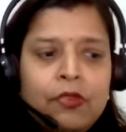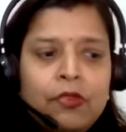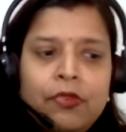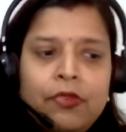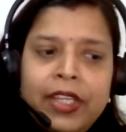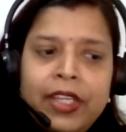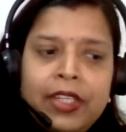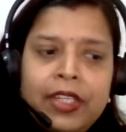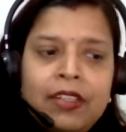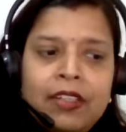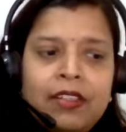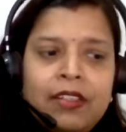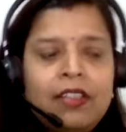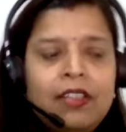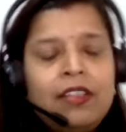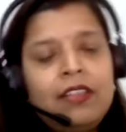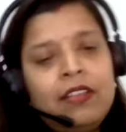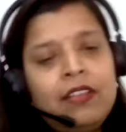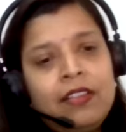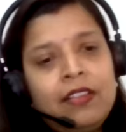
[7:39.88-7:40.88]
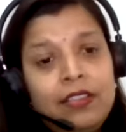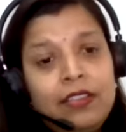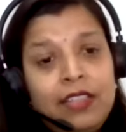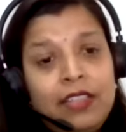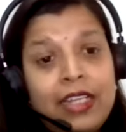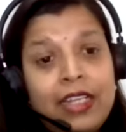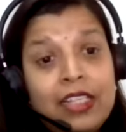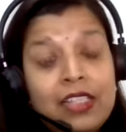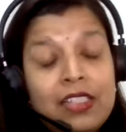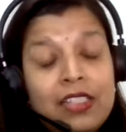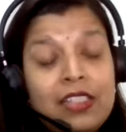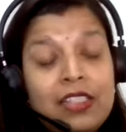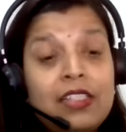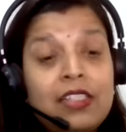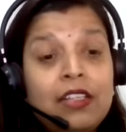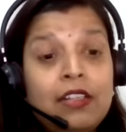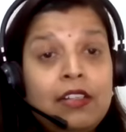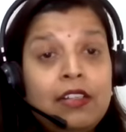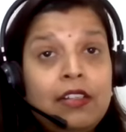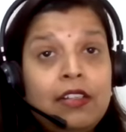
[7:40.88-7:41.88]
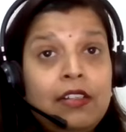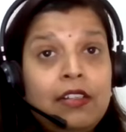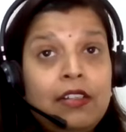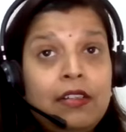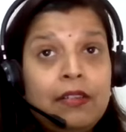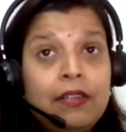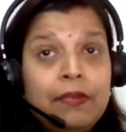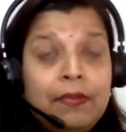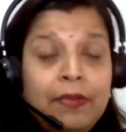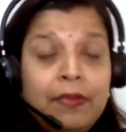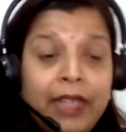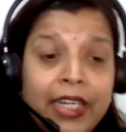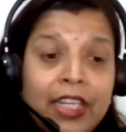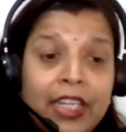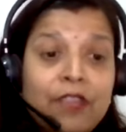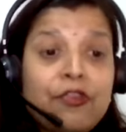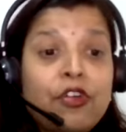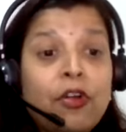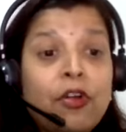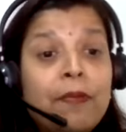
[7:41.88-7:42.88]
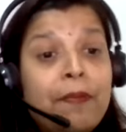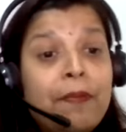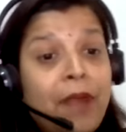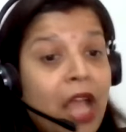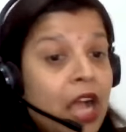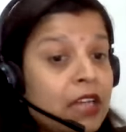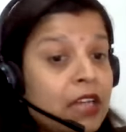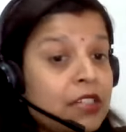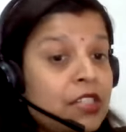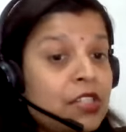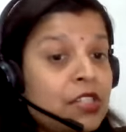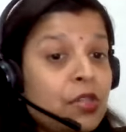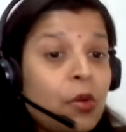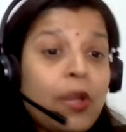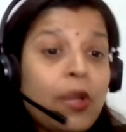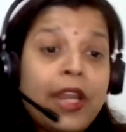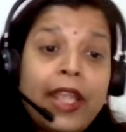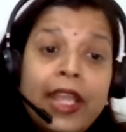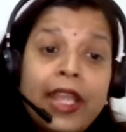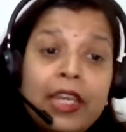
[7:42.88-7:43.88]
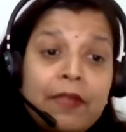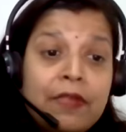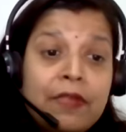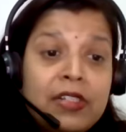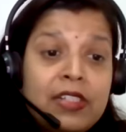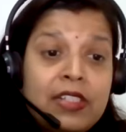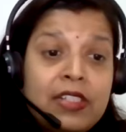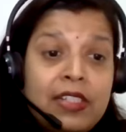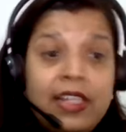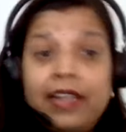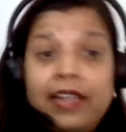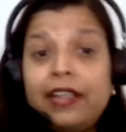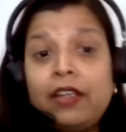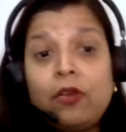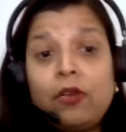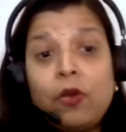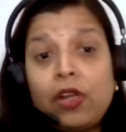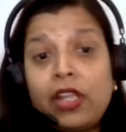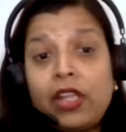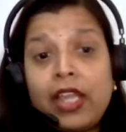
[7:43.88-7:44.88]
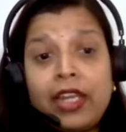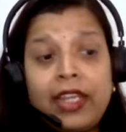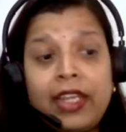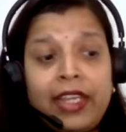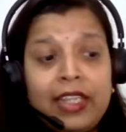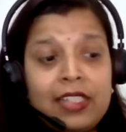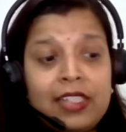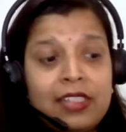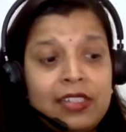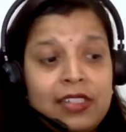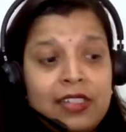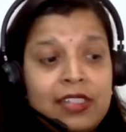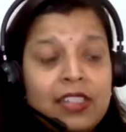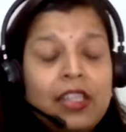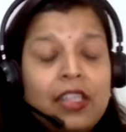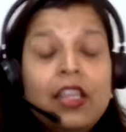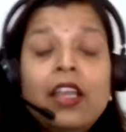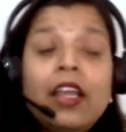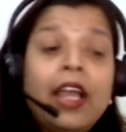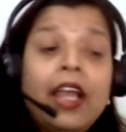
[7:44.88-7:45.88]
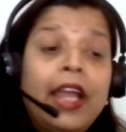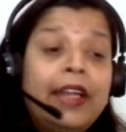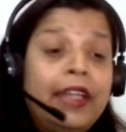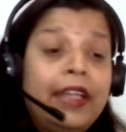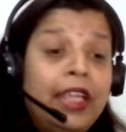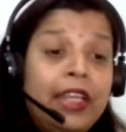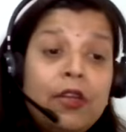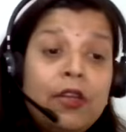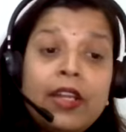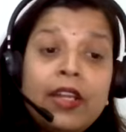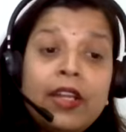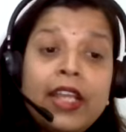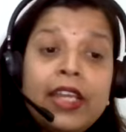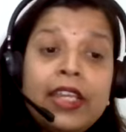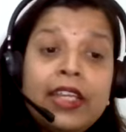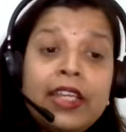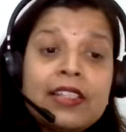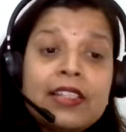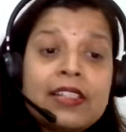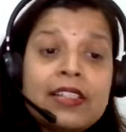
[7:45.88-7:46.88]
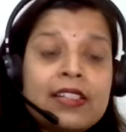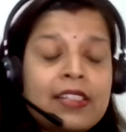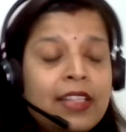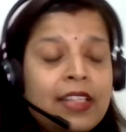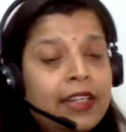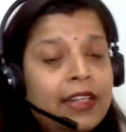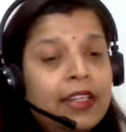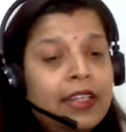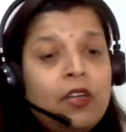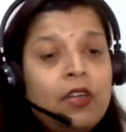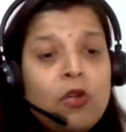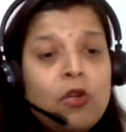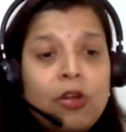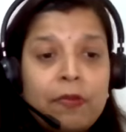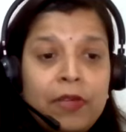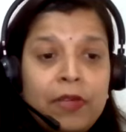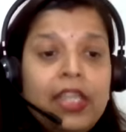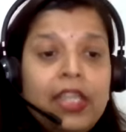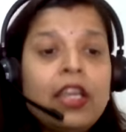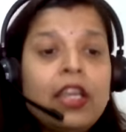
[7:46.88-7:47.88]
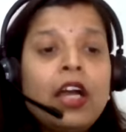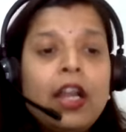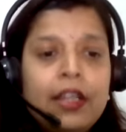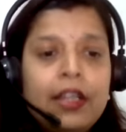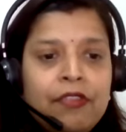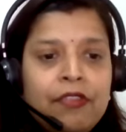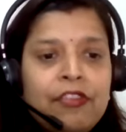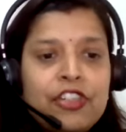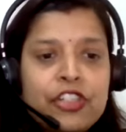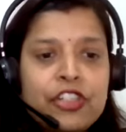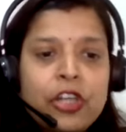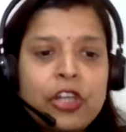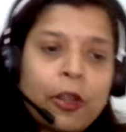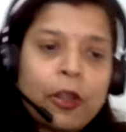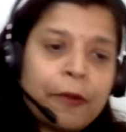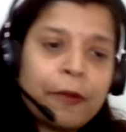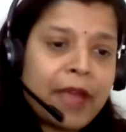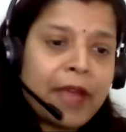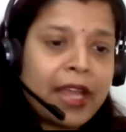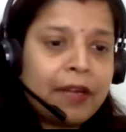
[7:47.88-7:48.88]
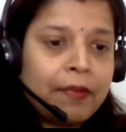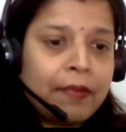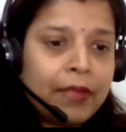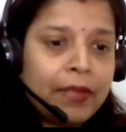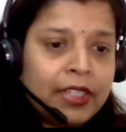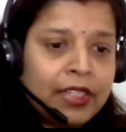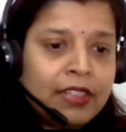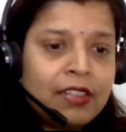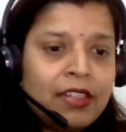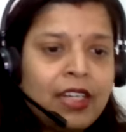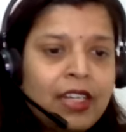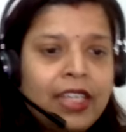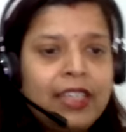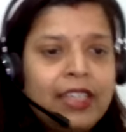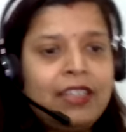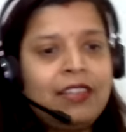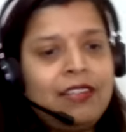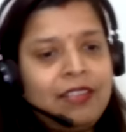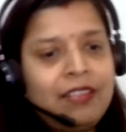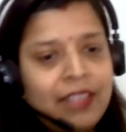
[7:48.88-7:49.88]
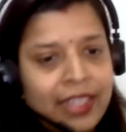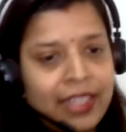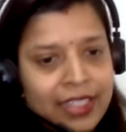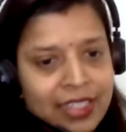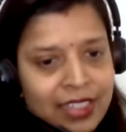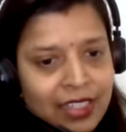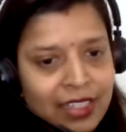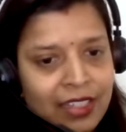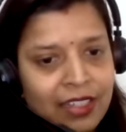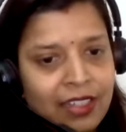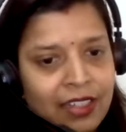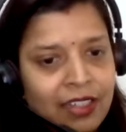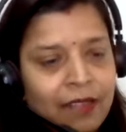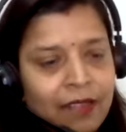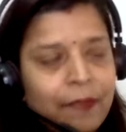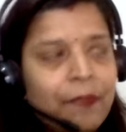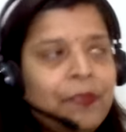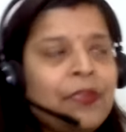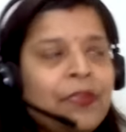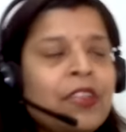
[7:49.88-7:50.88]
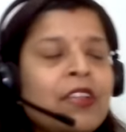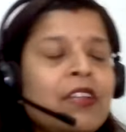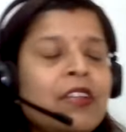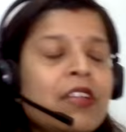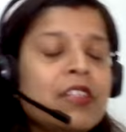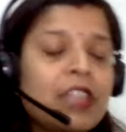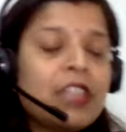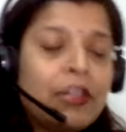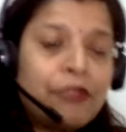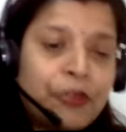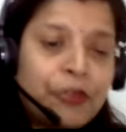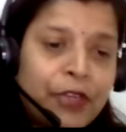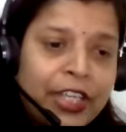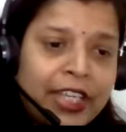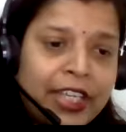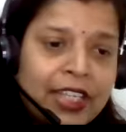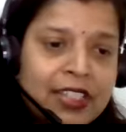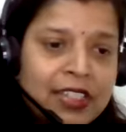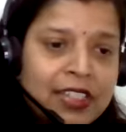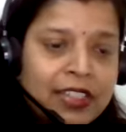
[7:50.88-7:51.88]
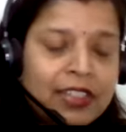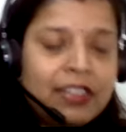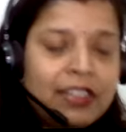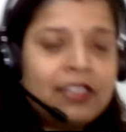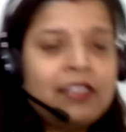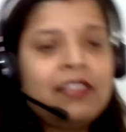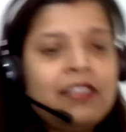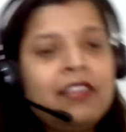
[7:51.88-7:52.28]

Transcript: Fine. That is getting from plants or animals, that are organic acids. And inorganic acids that are normally artificial or man-made, like HCl, sulfuric acid,